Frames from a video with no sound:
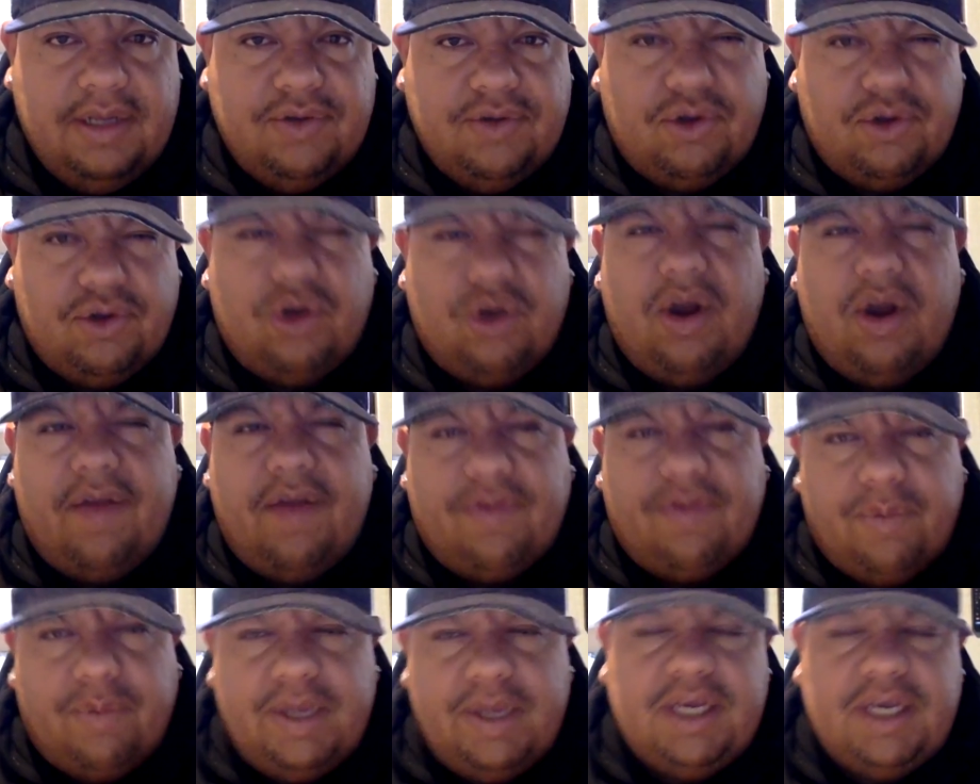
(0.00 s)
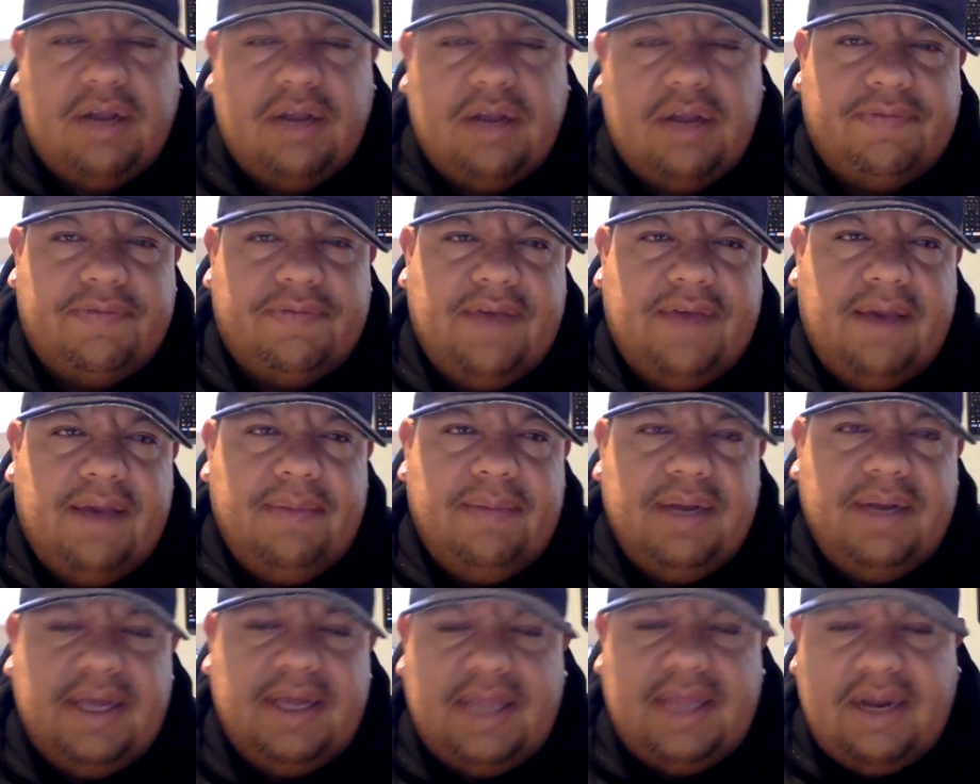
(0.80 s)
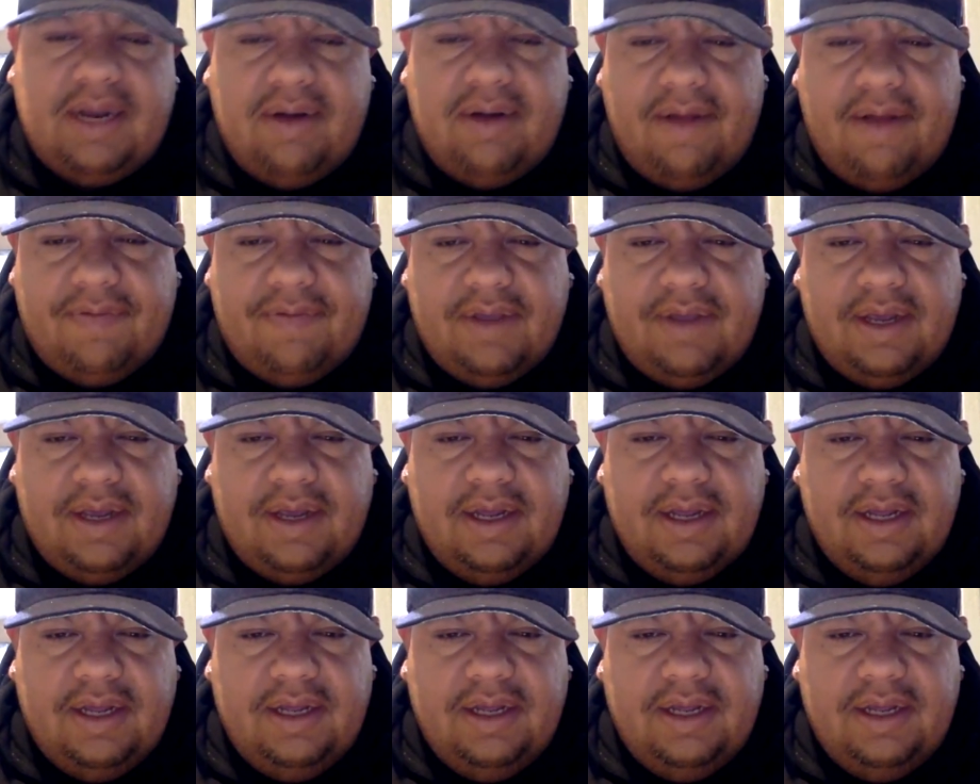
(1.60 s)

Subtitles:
So you don't have to reach out to family and they don't have to,